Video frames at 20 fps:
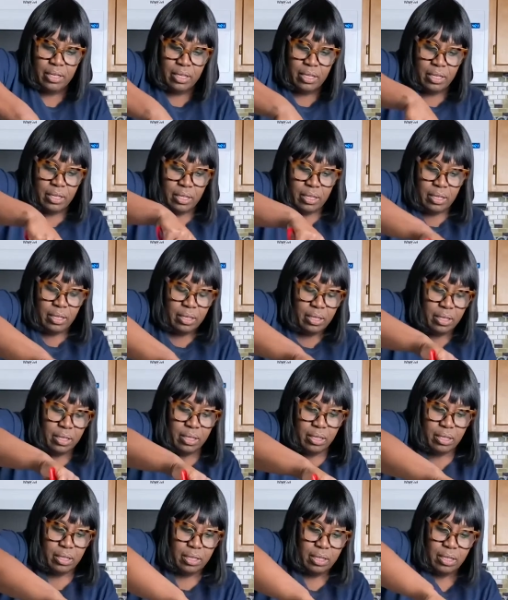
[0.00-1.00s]

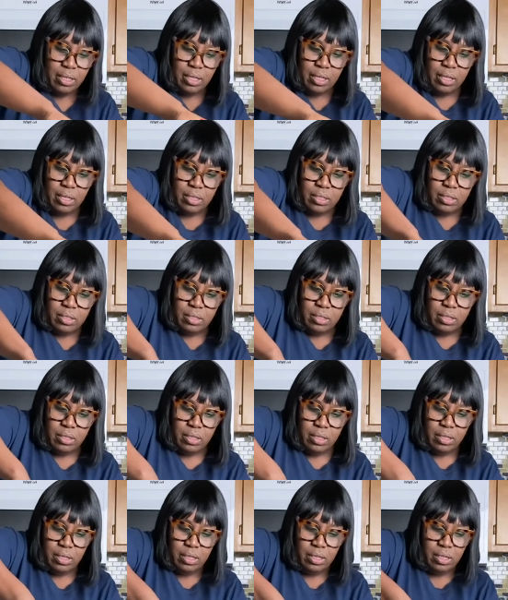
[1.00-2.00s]

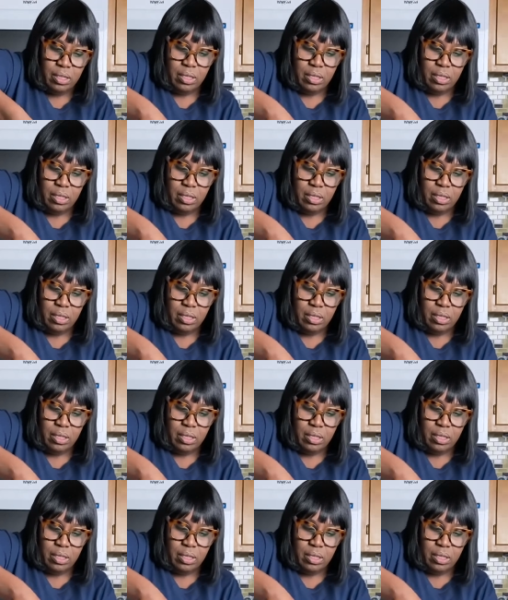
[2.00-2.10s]
No one is speaking in this clip.